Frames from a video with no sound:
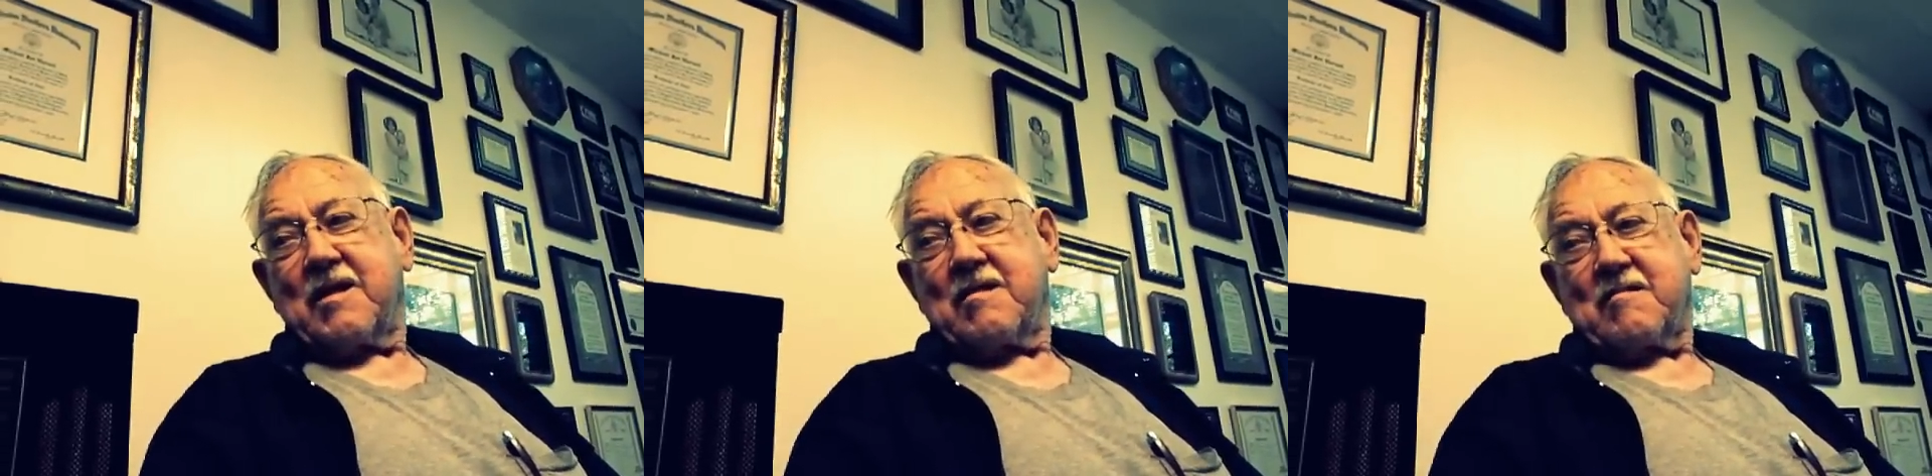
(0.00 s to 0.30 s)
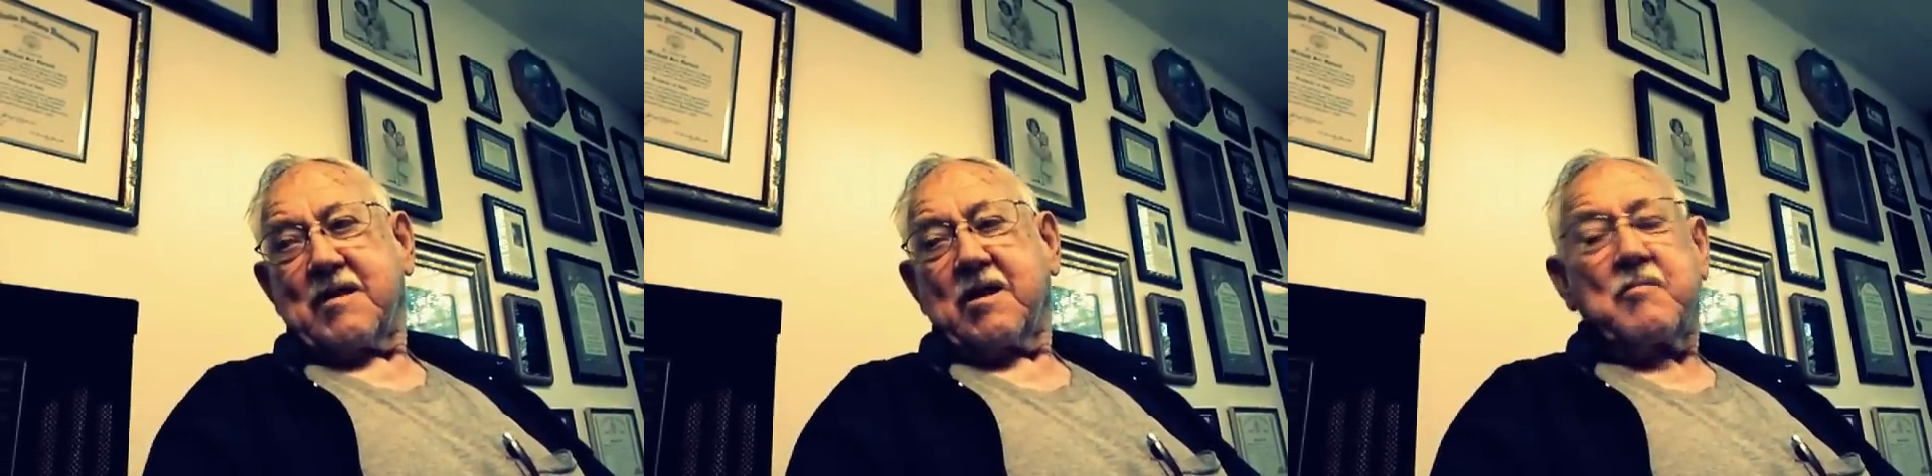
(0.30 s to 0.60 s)
And
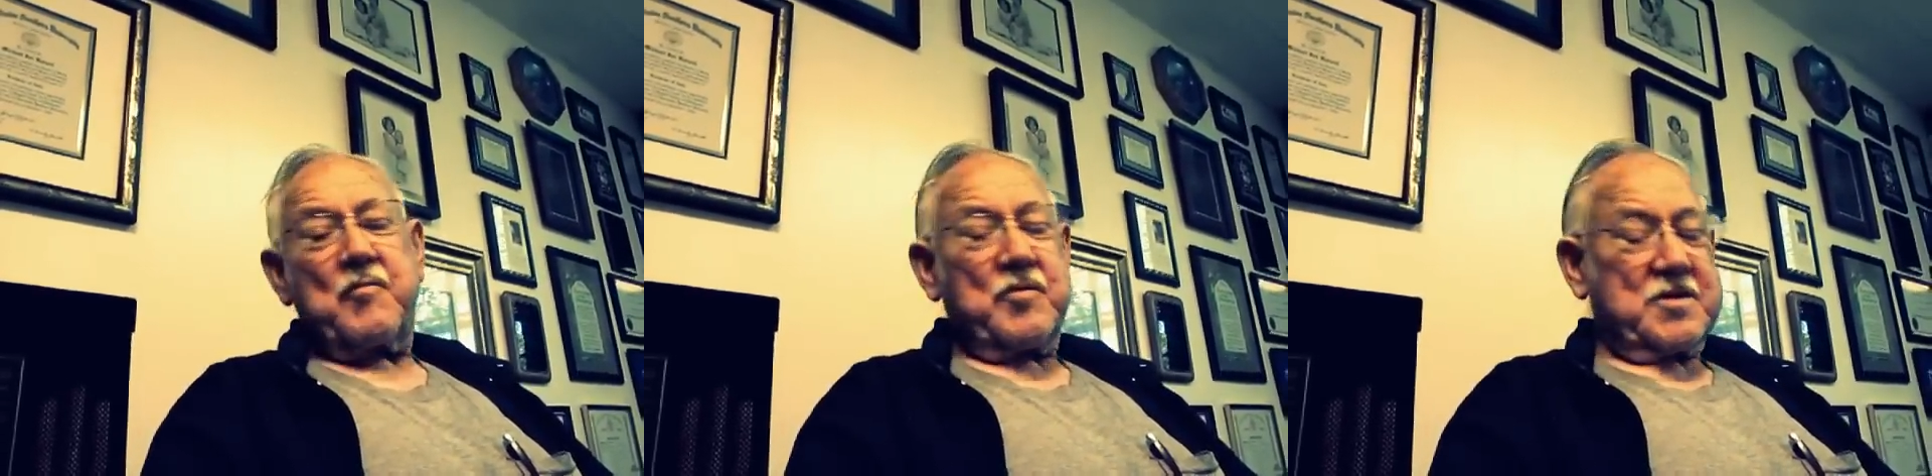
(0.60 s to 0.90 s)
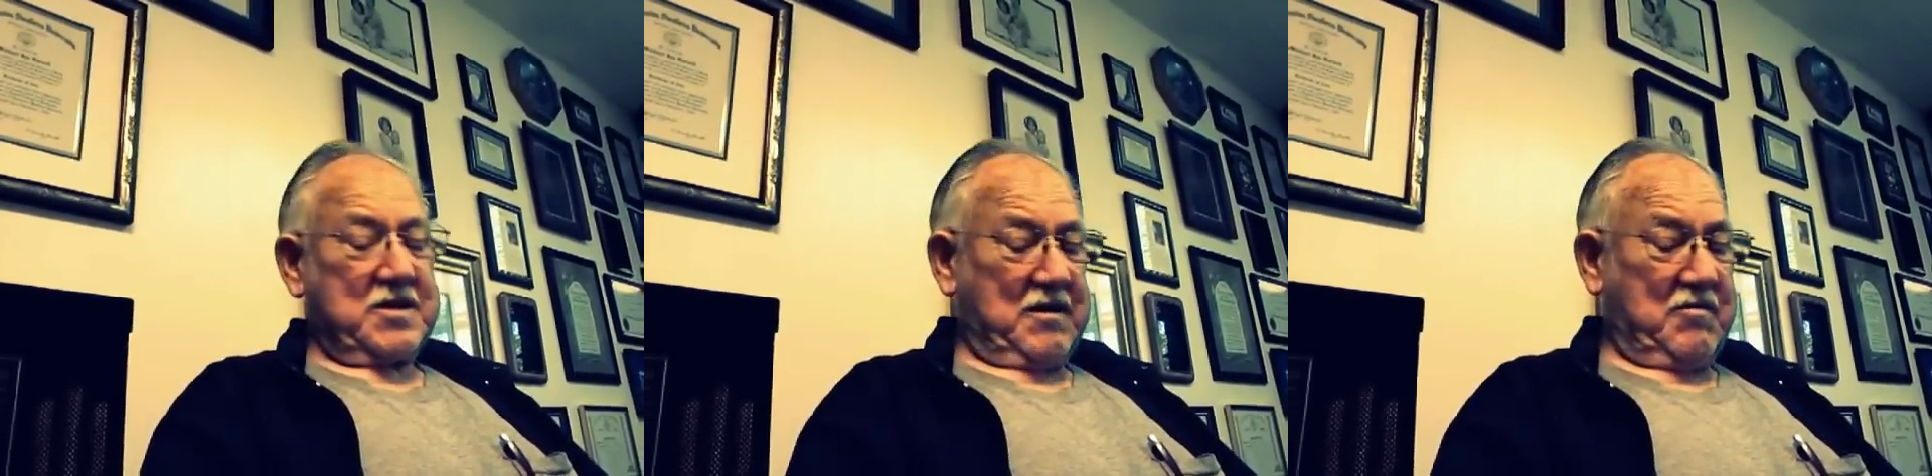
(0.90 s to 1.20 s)
they had
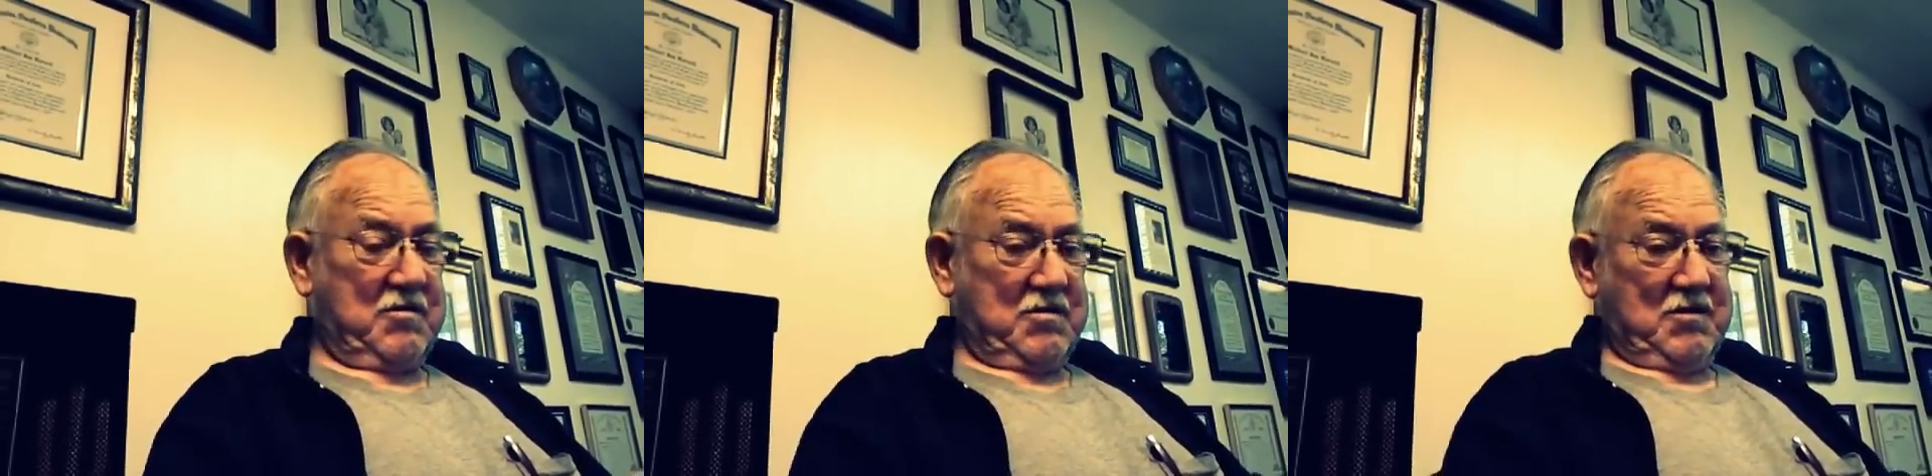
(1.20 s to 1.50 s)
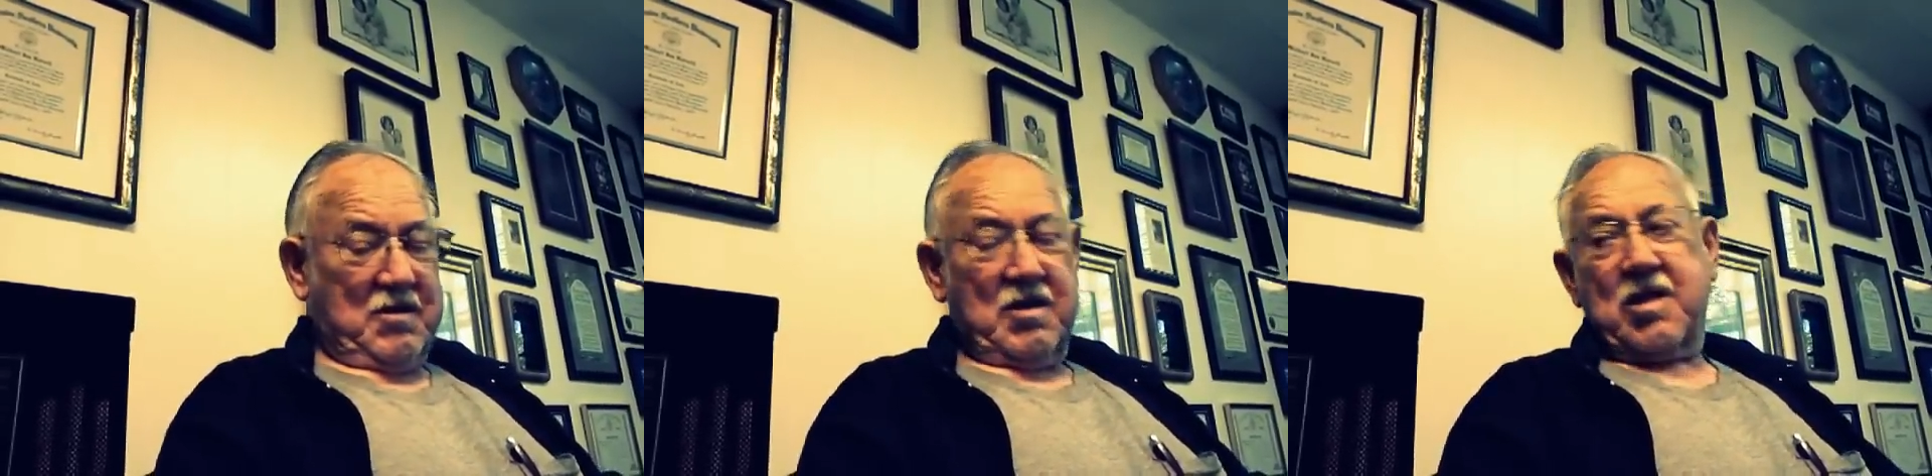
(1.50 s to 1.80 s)
what you call a
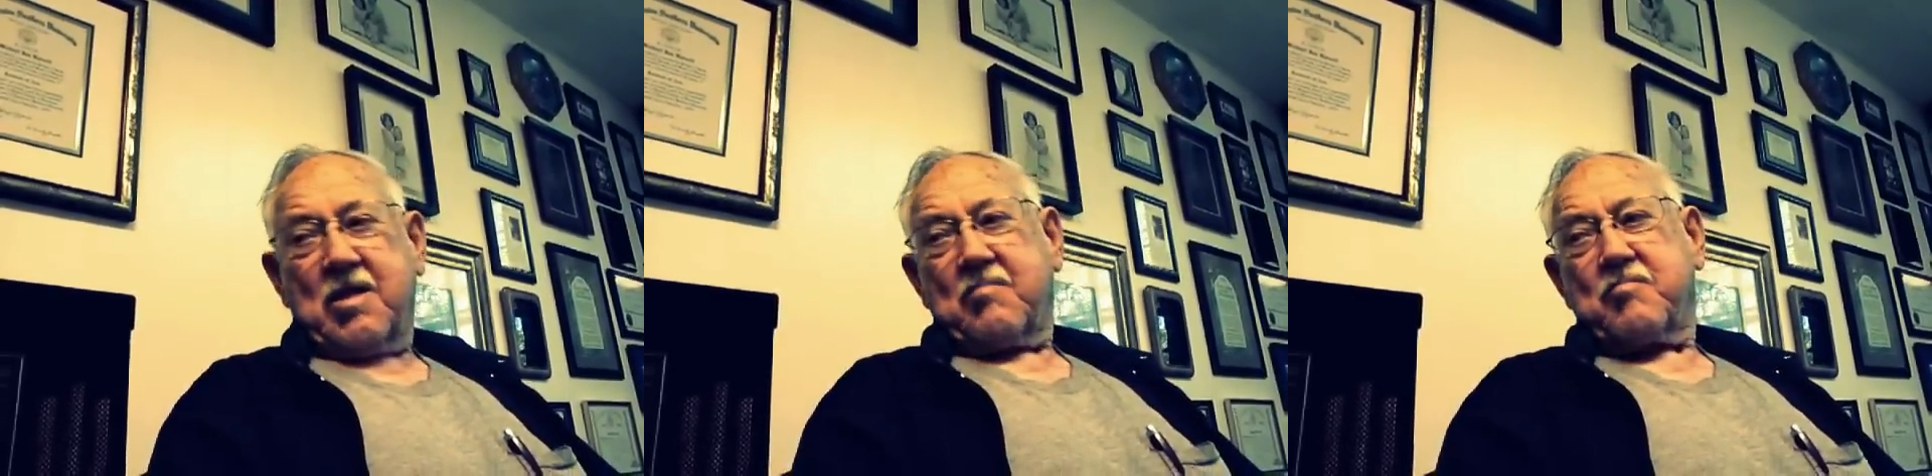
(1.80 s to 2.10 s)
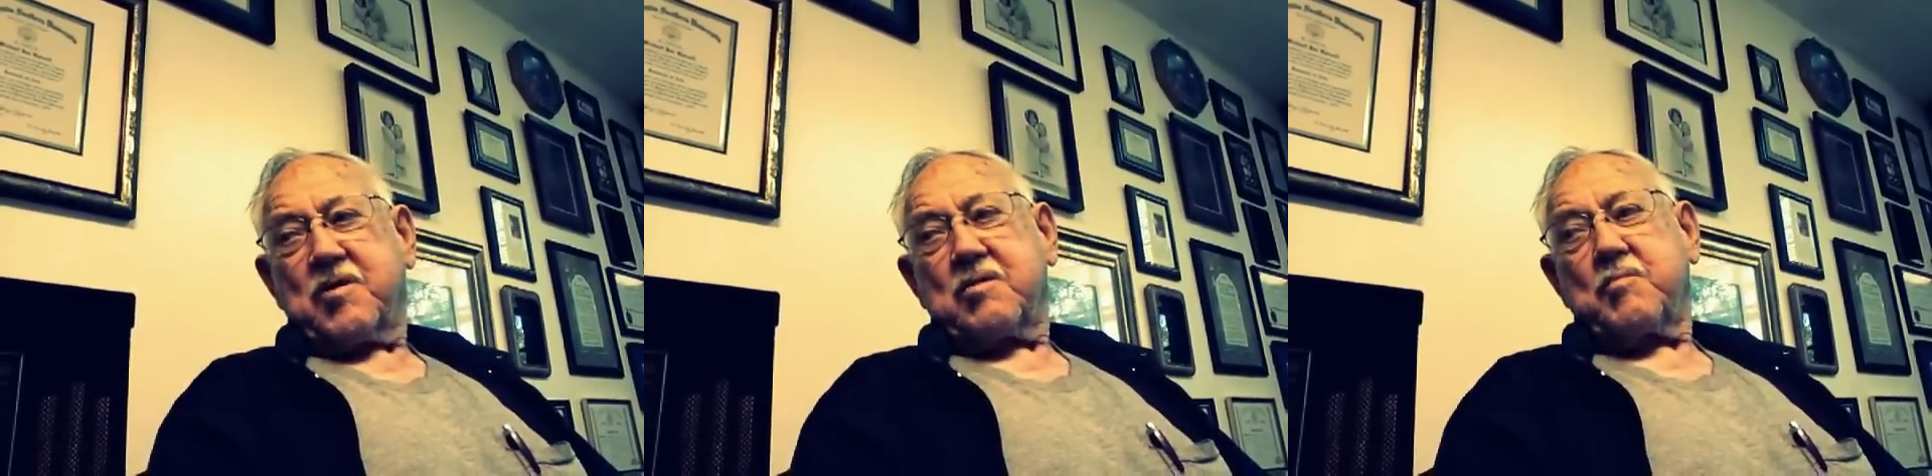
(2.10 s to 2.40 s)

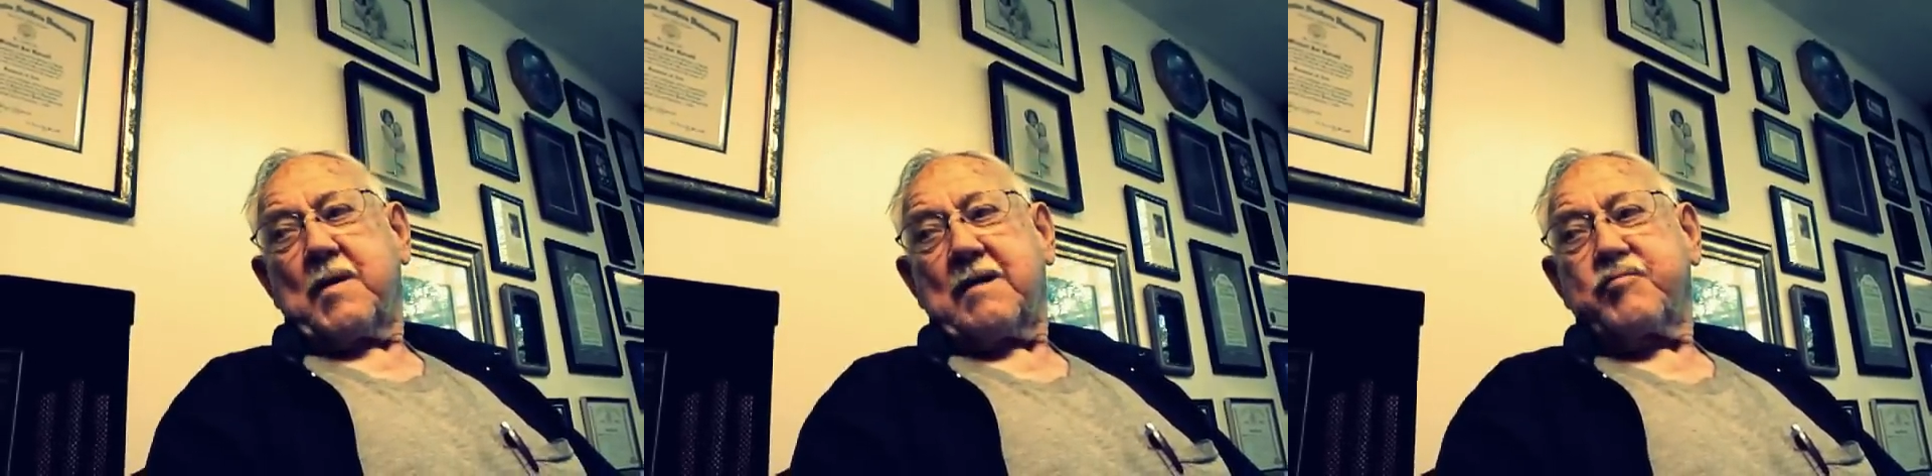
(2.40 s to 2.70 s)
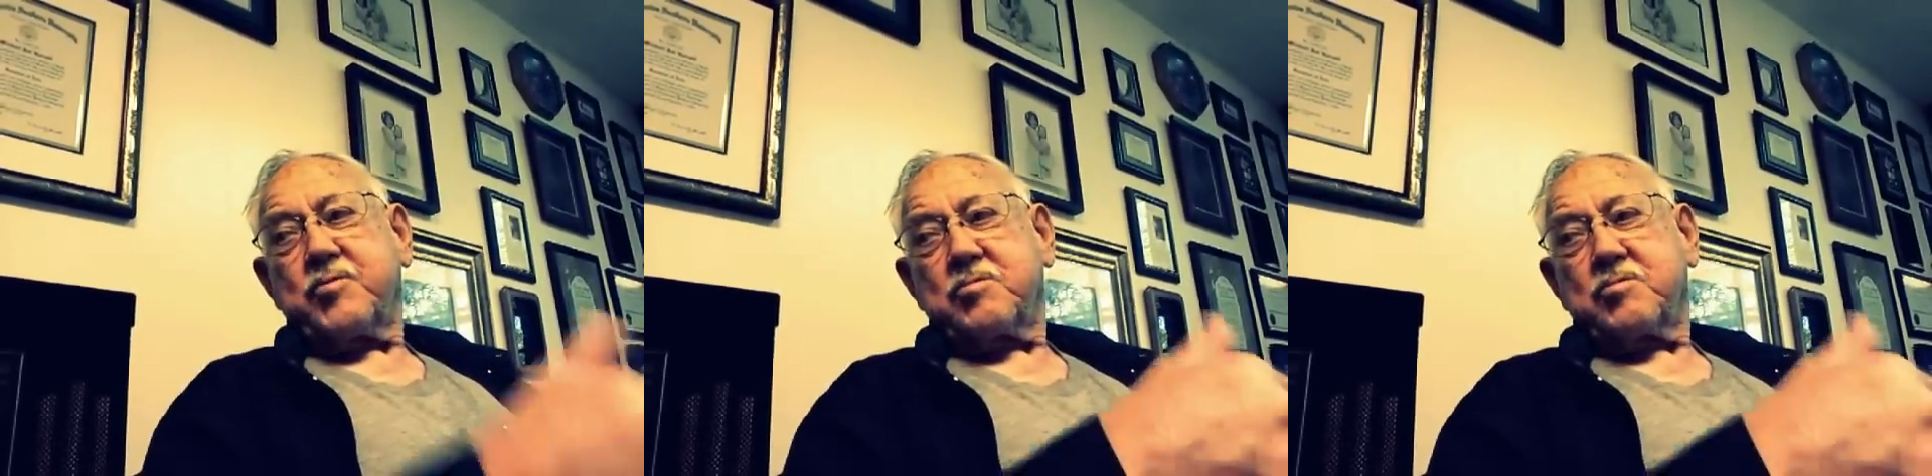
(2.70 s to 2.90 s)
midwife.